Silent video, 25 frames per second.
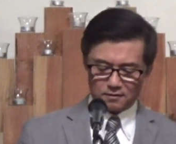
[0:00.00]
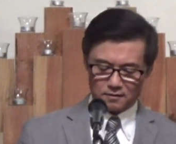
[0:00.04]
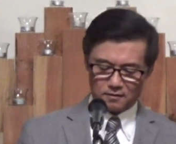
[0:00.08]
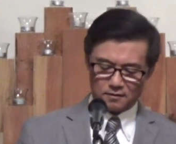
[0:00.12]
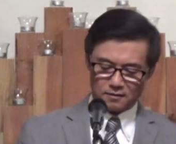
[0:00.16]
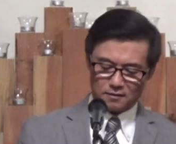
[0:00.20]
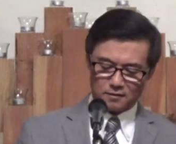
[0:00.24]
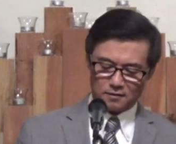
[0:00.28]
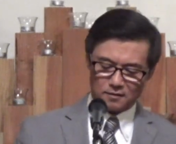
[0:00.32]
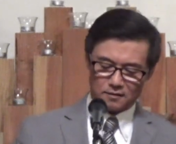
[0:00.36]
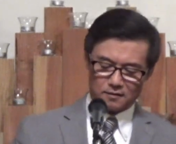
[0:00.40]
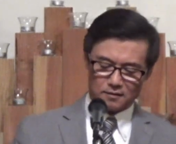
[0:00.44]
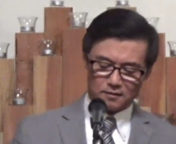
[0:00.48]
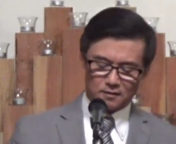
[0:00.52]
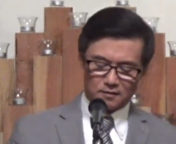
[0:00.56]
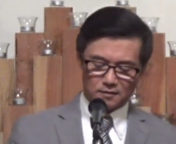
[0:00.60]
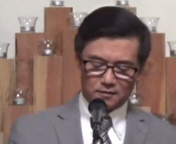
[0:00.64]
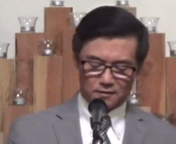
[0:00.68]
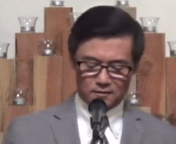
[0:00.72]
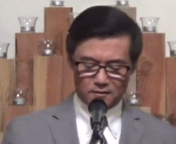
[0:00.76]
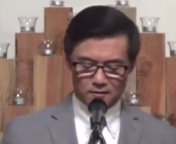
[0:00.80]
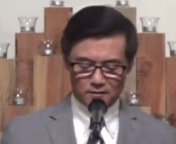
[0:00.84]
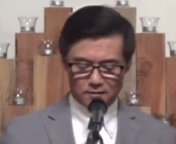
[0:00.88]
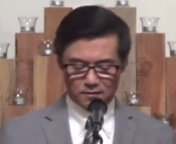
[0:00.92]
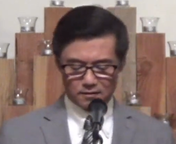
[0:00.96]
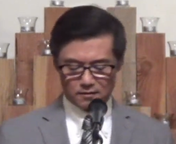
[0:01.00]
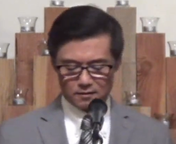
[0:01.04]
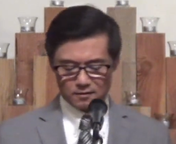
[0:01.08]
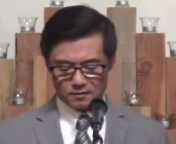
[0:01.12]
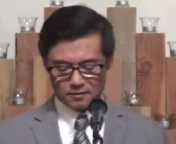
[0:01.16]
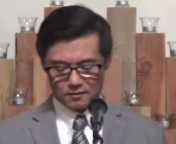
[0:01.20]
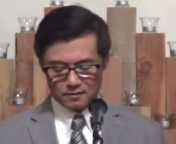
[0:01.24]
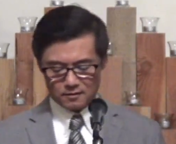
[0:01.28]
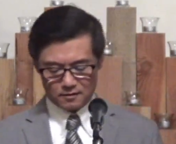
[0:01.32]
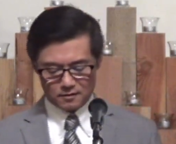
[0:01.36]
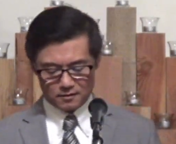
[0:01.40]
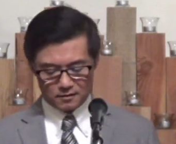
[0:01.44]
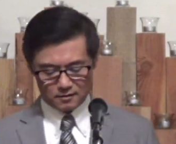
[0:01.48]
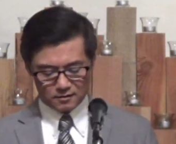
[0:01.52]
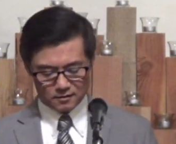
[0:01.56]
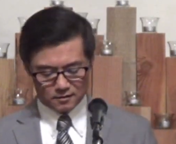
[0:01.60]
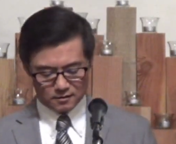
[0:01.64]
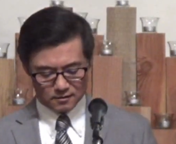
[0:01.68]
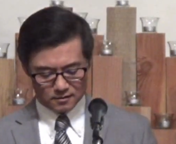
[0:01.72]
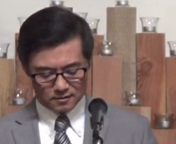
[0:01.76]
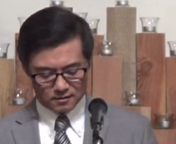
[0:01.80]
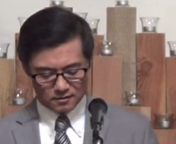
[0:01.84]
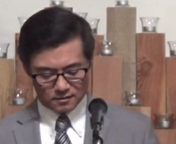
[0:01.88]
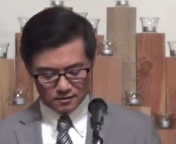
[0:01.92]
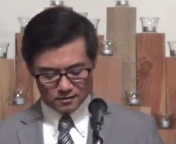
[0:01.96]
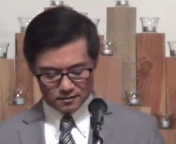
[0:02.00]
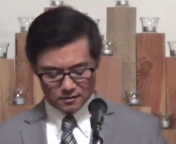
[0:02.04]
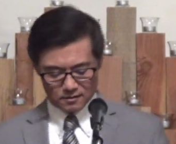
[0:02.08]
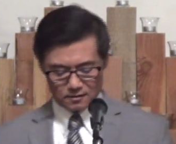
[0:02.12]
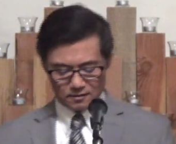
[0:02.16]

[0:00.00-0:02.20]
[no speech]